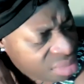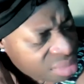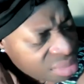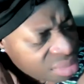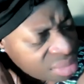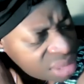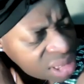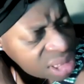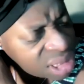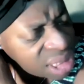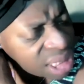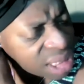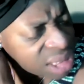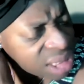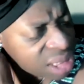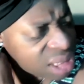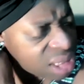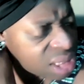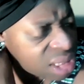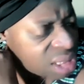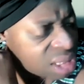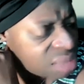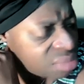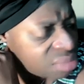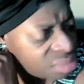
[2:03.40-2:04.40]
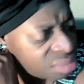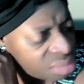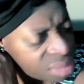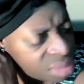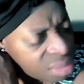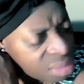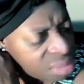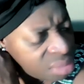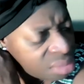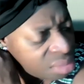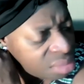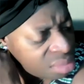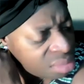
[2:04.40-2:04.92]
six
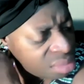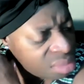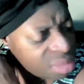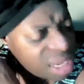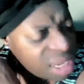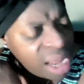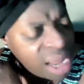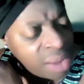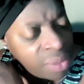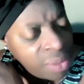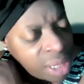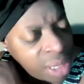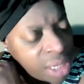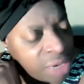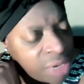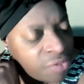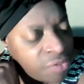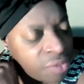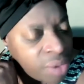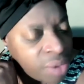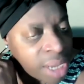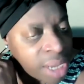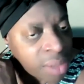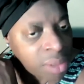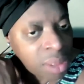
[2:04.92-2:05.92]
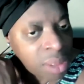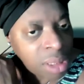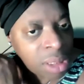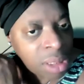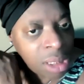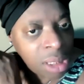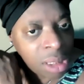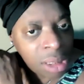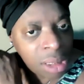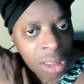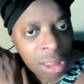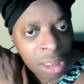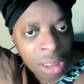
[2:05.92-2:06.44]
yeah, we'll leave around
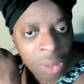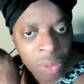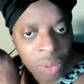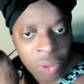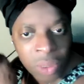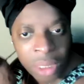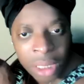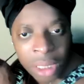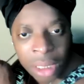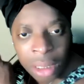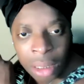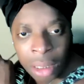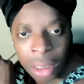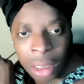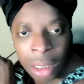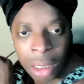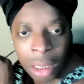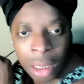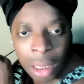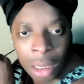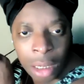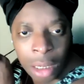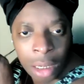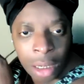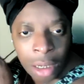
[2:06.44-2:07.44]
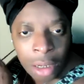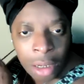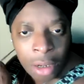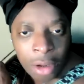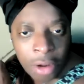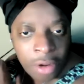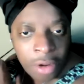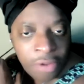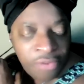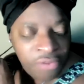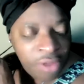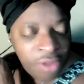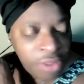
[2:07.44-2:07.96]
six this morning
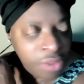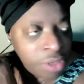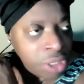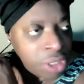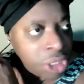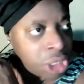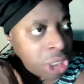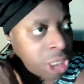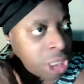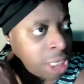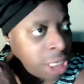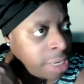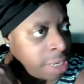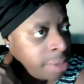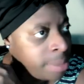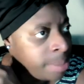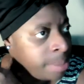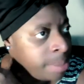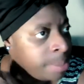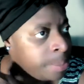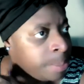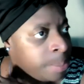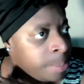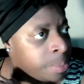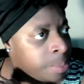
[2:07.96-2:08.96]
for the gym.